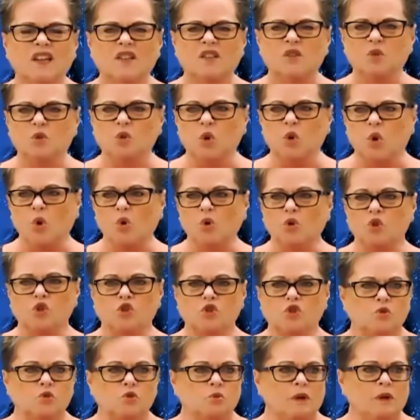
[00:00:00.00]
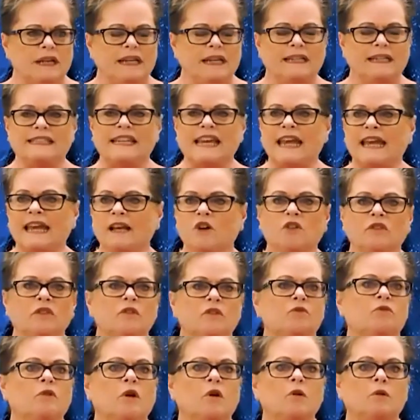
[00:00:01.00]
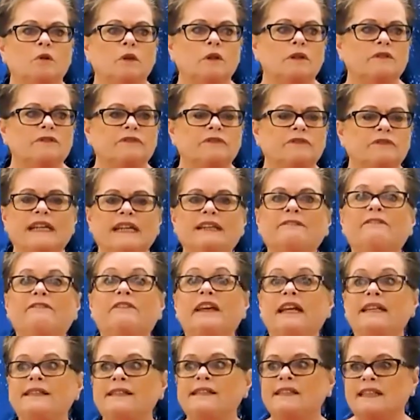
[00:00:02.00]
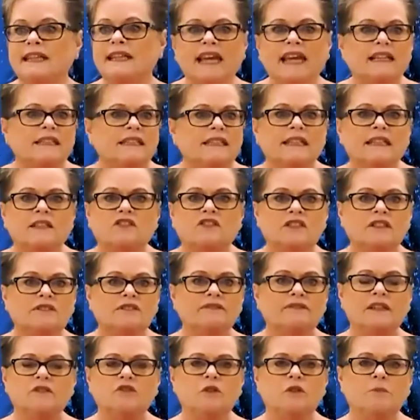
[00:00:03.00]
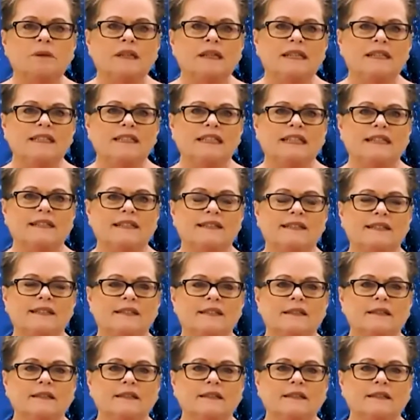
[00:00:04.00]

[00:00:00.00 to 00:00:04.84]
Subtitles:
nor should we take on the role of investigator into vulnerabilities,